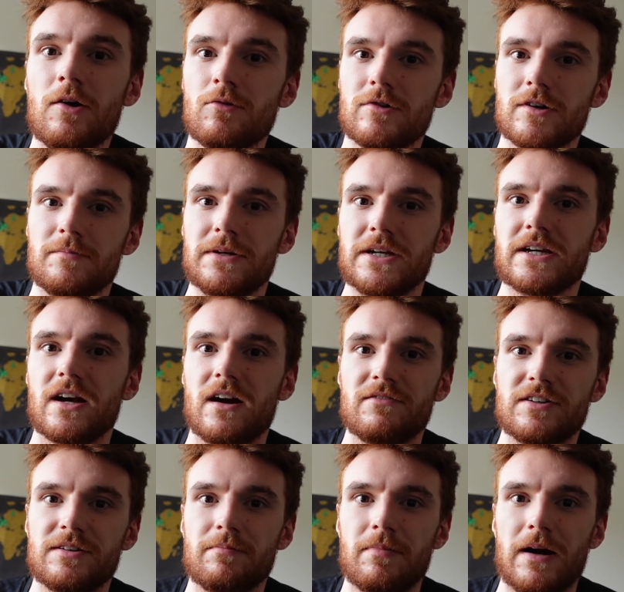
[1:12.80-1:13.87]
would be
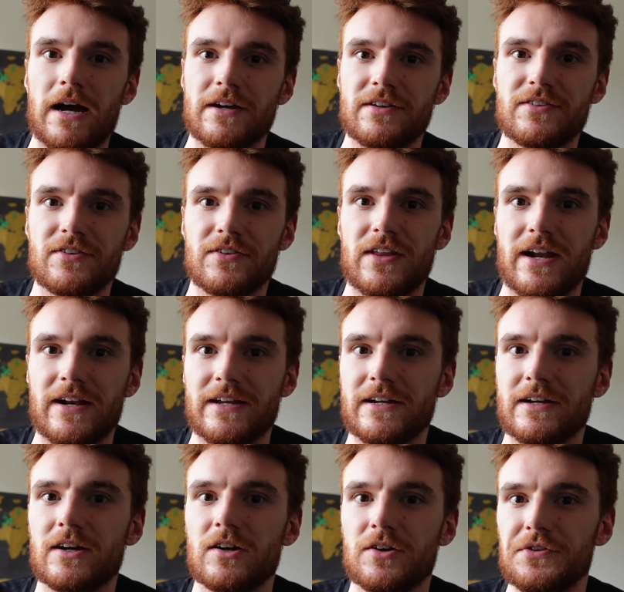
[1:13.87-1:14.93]
covered by. So that
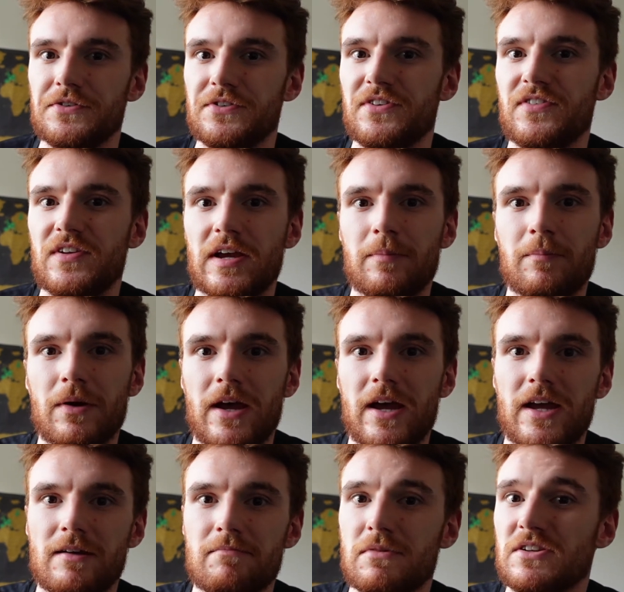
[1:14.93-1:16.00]
includes sick
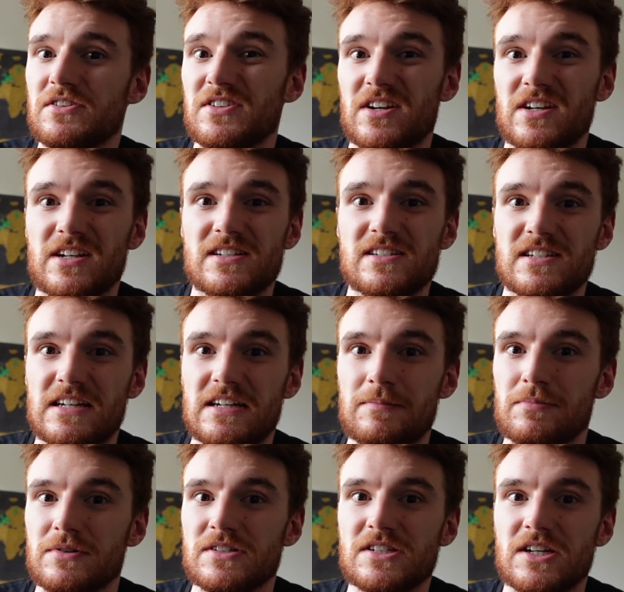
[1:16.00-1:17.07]
pay, maternity,
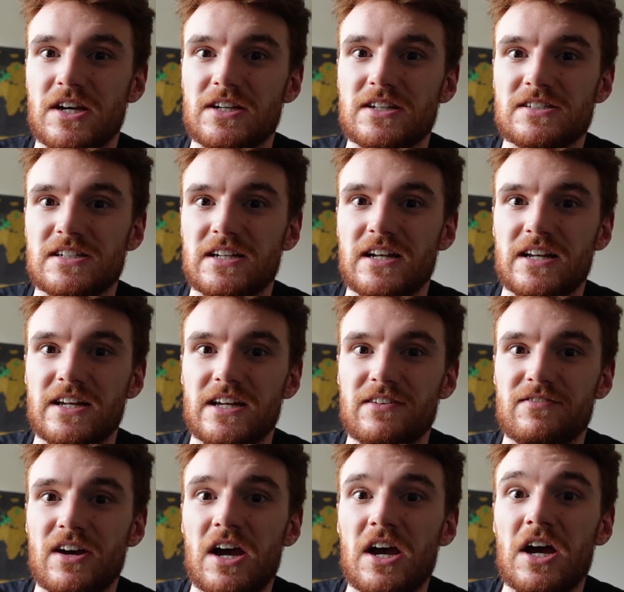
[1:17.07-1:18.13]
paternity
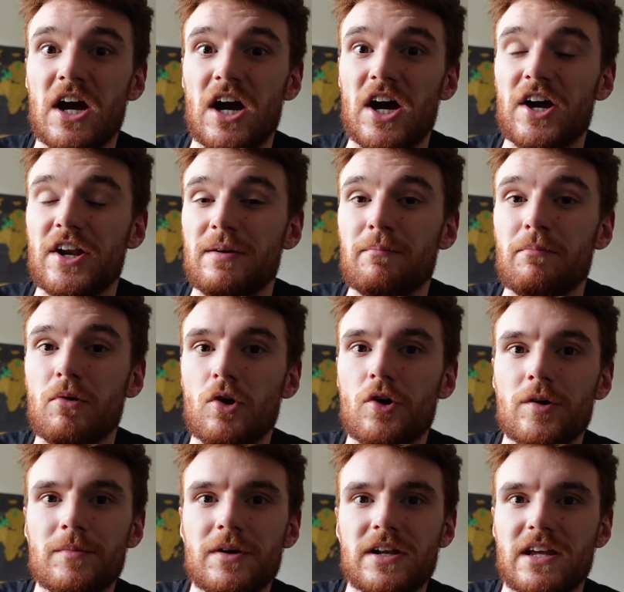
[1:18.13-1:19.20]
leave,
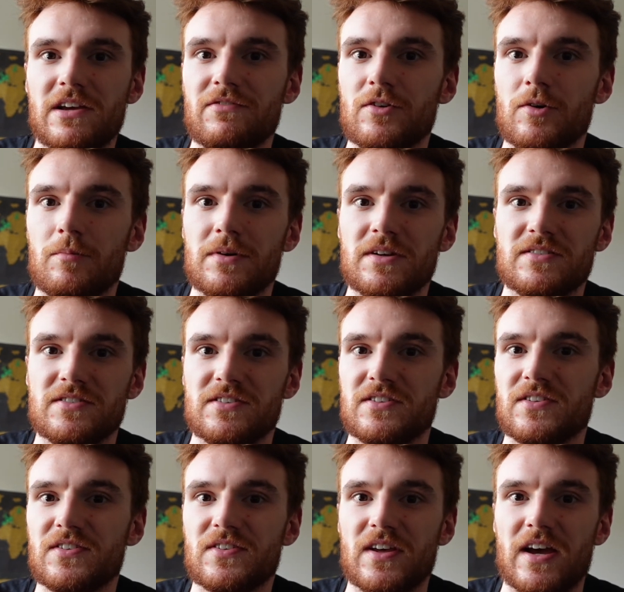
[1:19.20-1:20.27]
unemployment if your
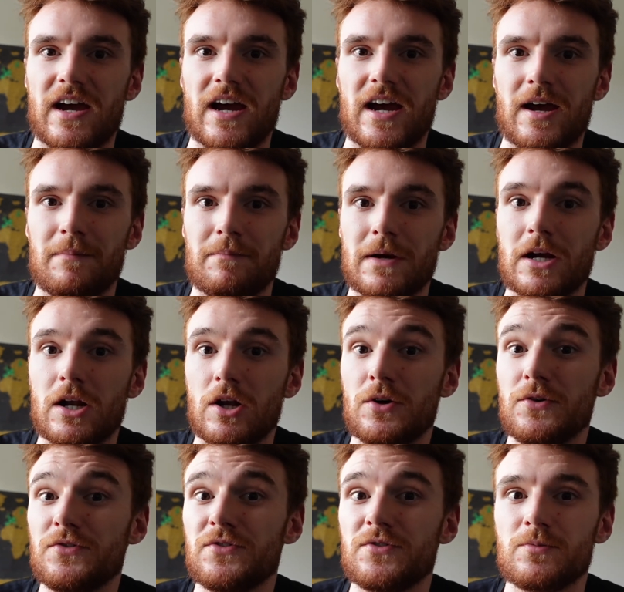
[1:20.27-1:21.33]
business
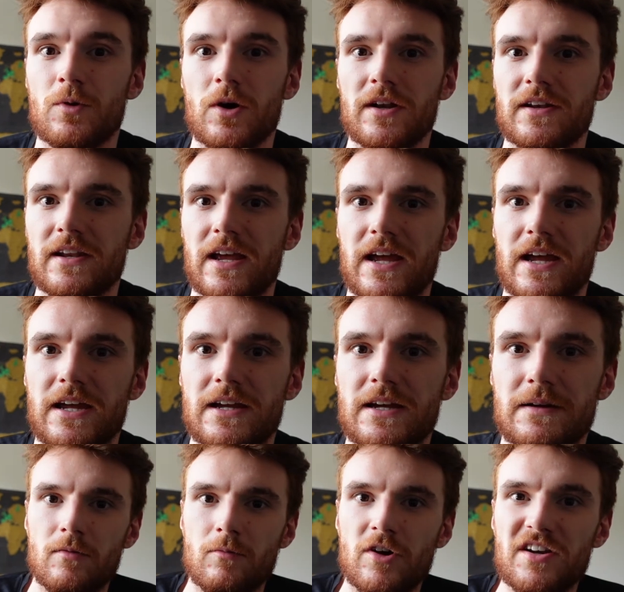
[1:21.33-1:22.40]
closes one day.
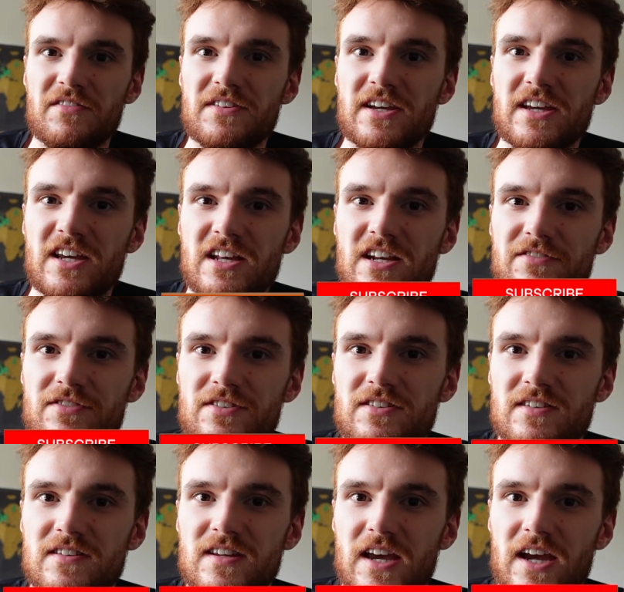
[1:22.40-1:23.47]
One of the key
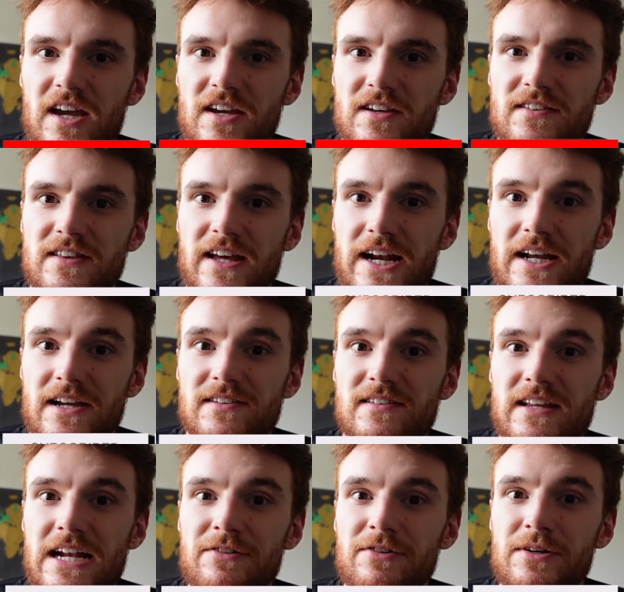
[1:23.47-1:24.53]
differences here is that a
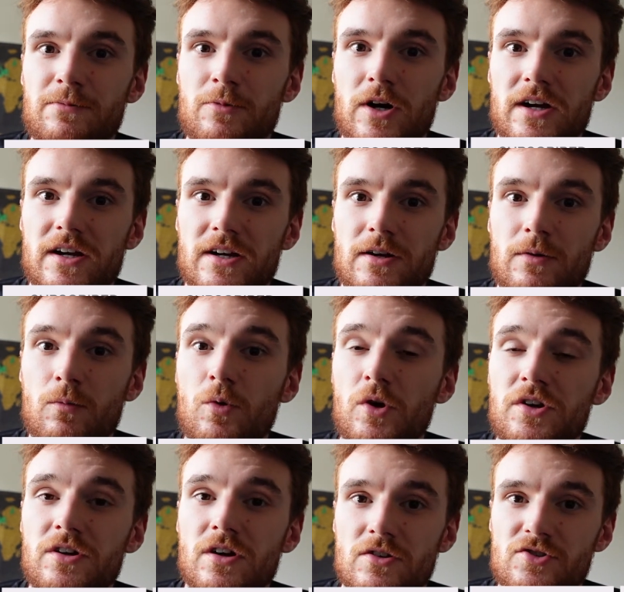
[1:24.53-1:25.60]
salaried worker
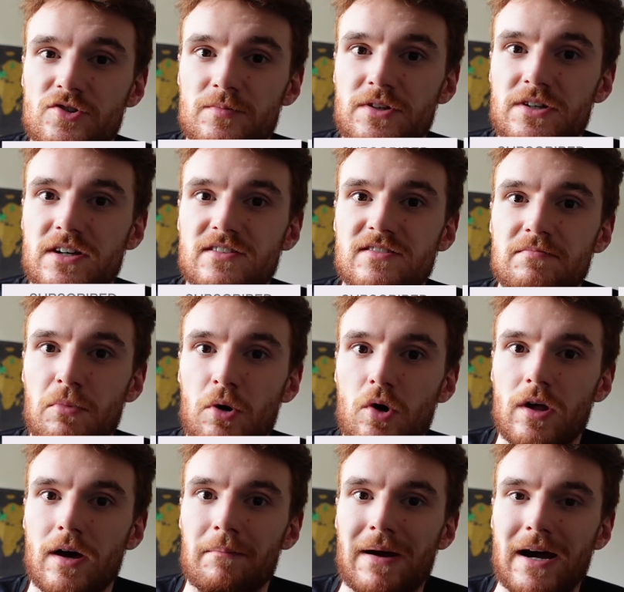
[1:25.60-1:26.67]
would contribute a
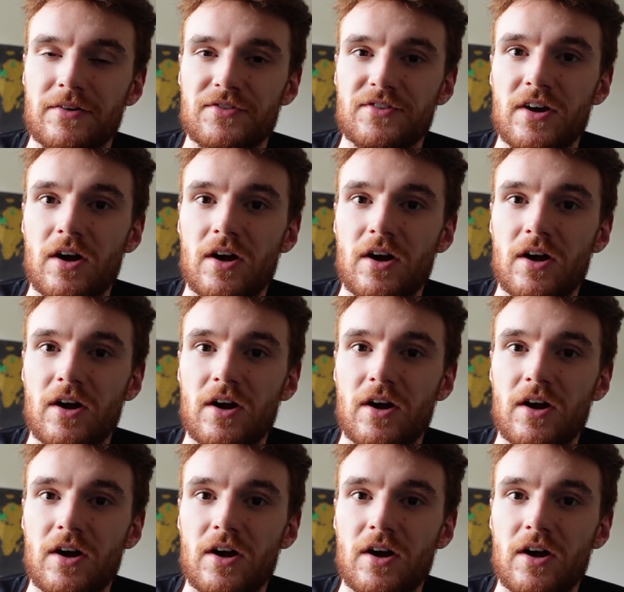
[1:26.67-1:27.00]
small amount